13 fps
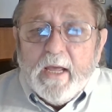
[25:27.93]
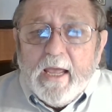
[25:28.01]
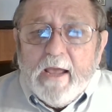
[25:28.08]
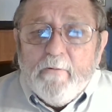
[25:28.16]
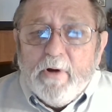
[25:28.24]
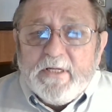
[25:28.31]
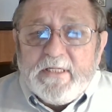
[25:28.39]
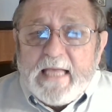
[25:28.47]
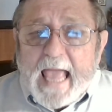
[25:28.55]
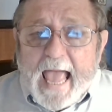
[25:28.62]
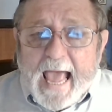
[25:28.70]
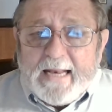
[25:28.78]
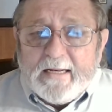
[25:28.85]
and once he
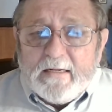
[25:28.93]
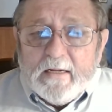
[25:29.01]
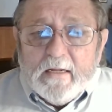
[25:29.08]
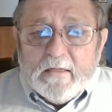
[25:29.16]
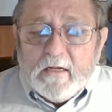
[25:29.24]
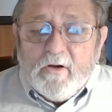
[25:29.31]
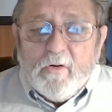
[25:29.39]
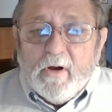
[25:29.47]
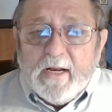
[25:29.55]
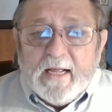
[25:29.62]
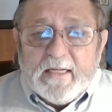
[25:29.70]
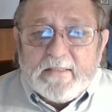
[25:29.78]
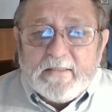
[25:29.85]
had it, the court
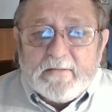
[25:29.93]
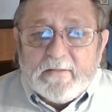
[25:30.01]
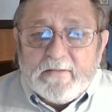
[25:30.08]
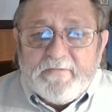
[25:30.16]
has